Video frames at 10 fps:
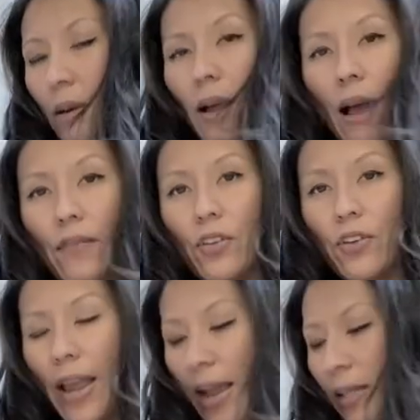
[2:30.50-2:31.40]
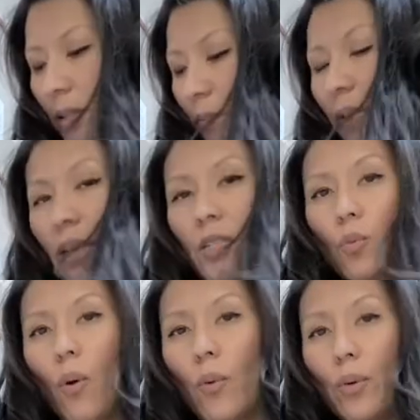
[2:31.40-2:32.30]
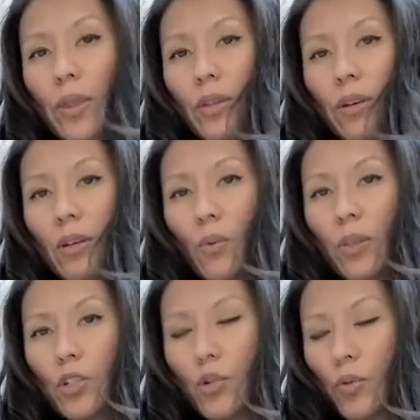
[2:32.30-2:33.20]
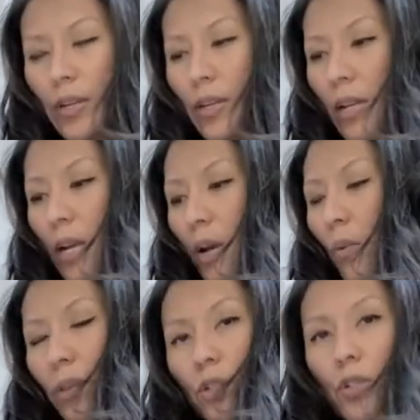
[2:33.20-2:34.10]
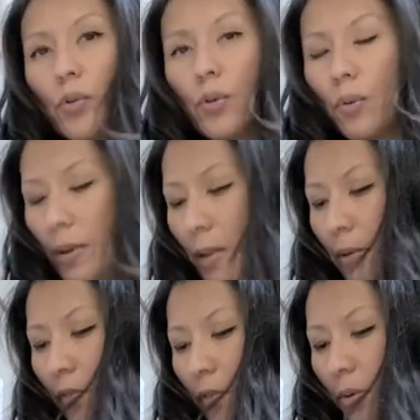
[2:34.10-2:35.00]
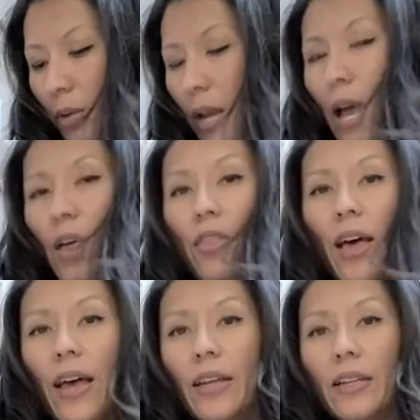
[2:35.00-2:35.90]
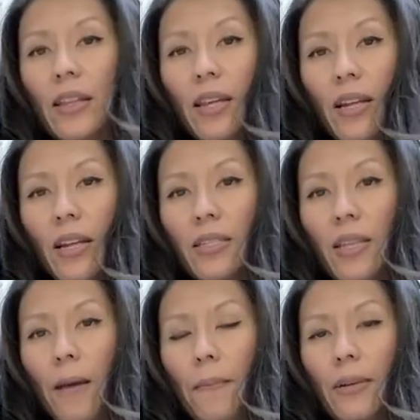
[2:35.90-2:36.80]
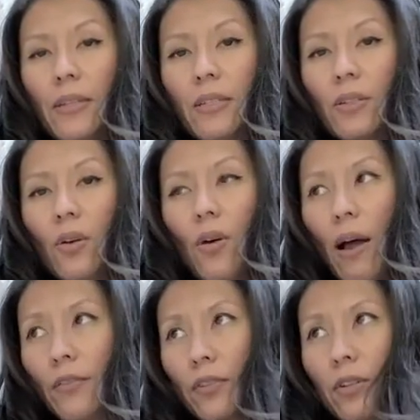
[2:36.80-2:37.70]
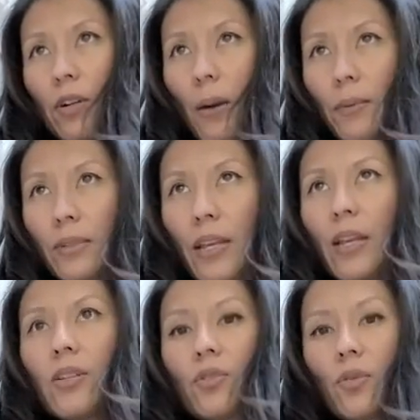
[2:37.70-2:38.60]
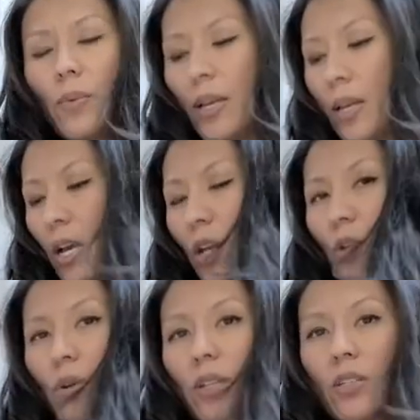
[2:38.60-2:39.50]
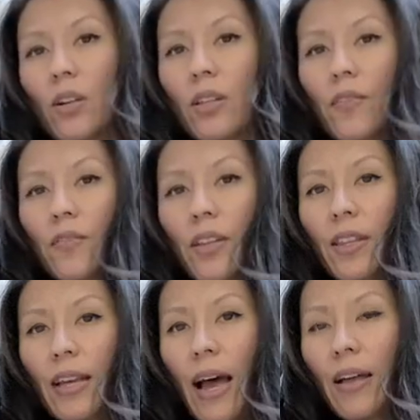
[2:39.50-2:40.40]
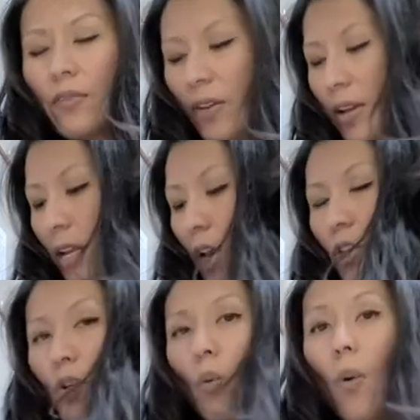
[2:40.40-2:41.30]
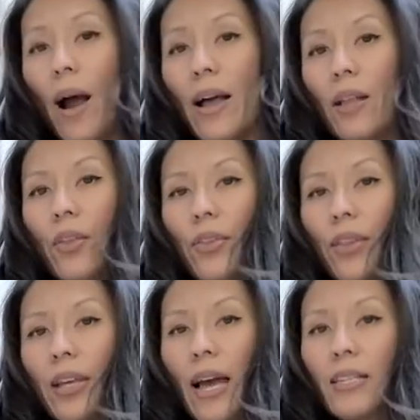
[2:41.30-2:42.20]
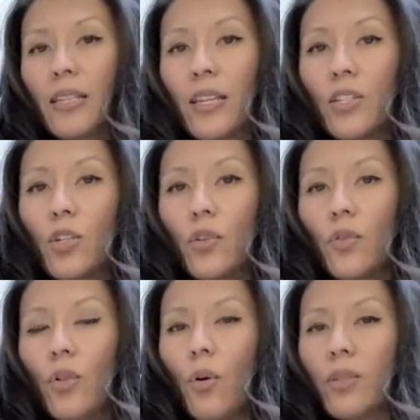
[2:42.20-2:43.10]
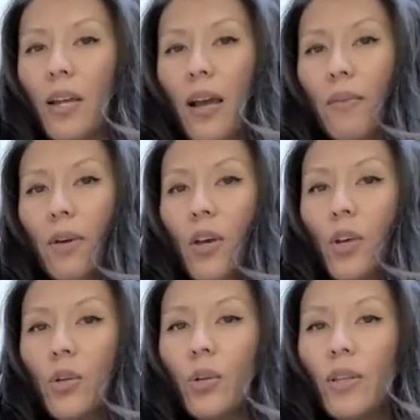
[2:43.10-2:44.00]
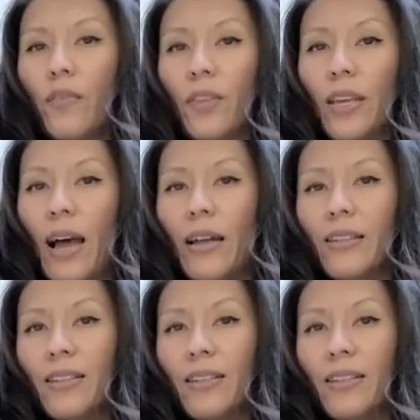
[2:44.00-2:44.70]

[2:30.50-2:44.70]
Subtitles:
having your hand in place with the treat, whether chew or baby food, then the next step is, after a couple days or a week, you can start lifting the cat, right? So while the cat is licking chew the whole time, you lift the cat.